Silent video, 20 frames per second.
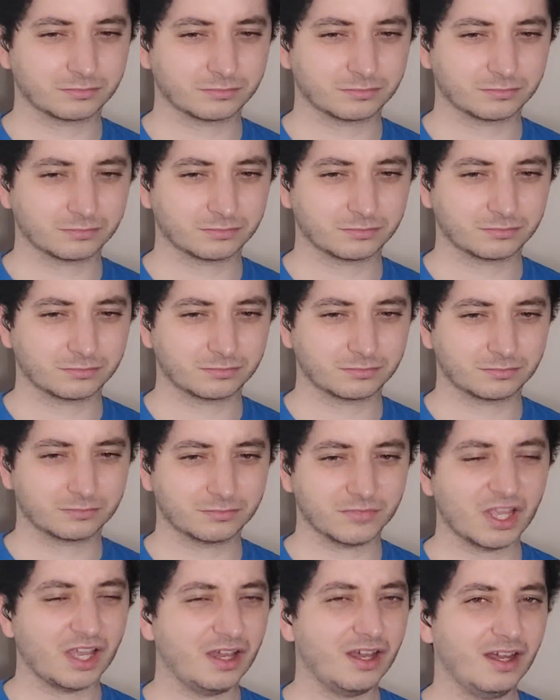Hi.
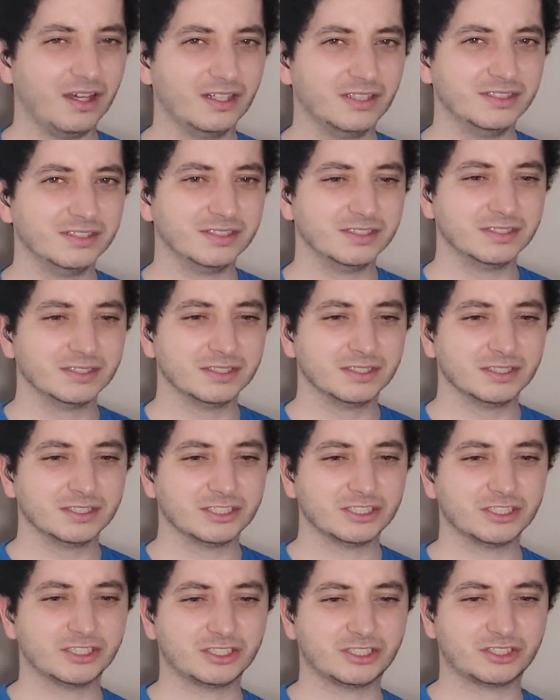Hi. Yeah, hi.
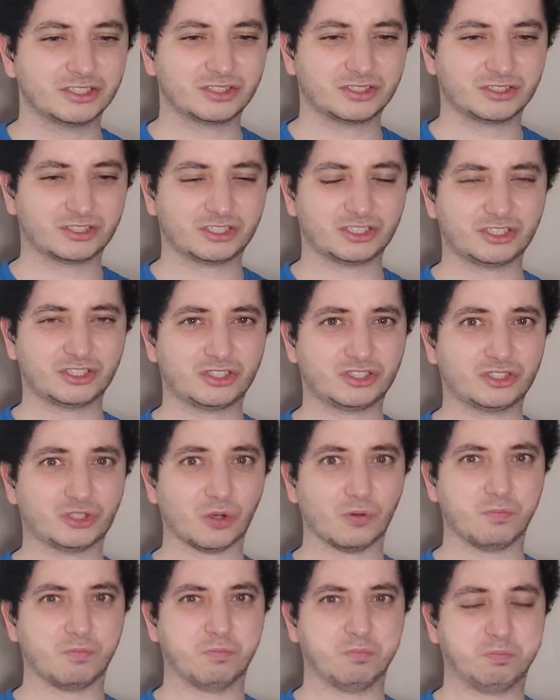She's, she's
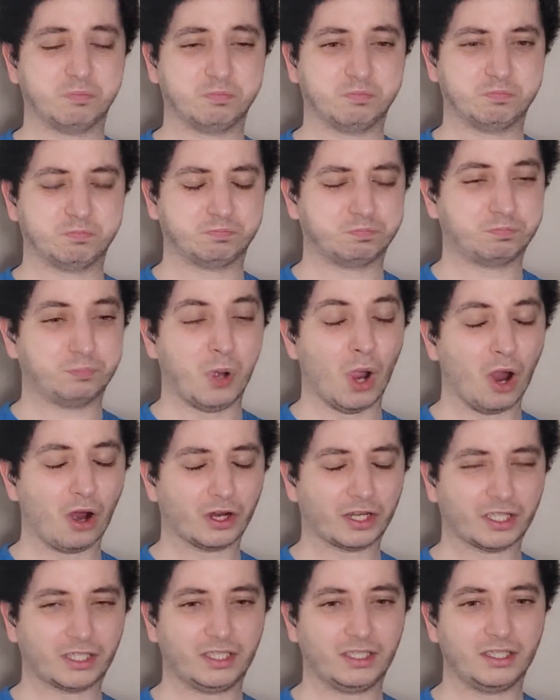so
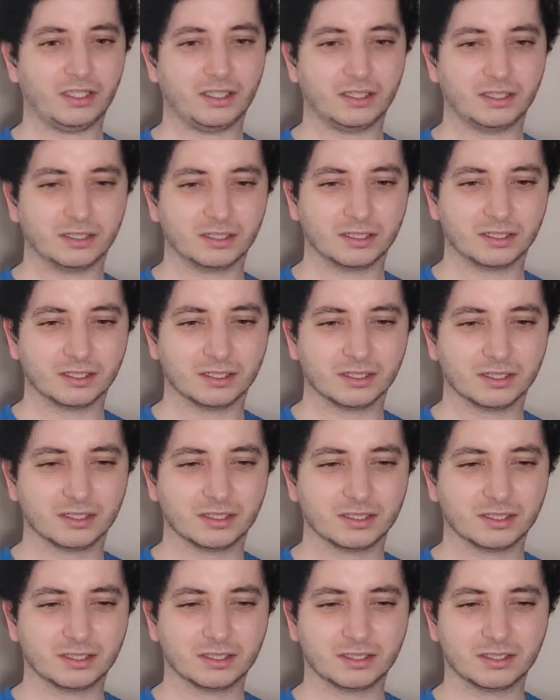perky. Yeah, one of them.
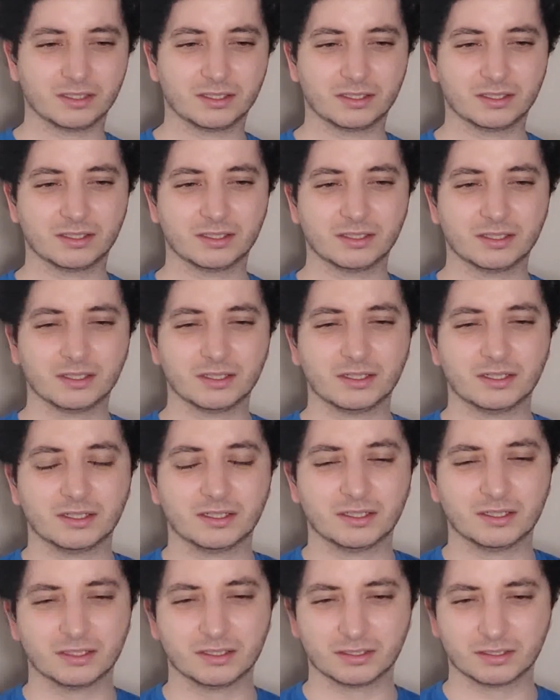He's
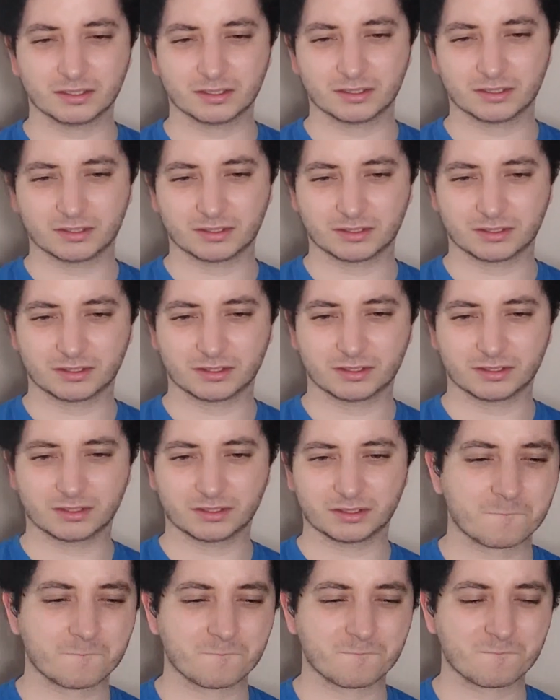cute.
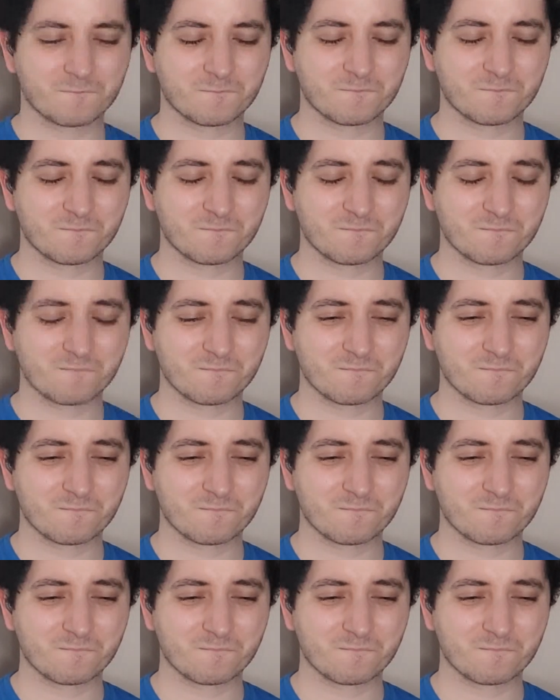You doing all right?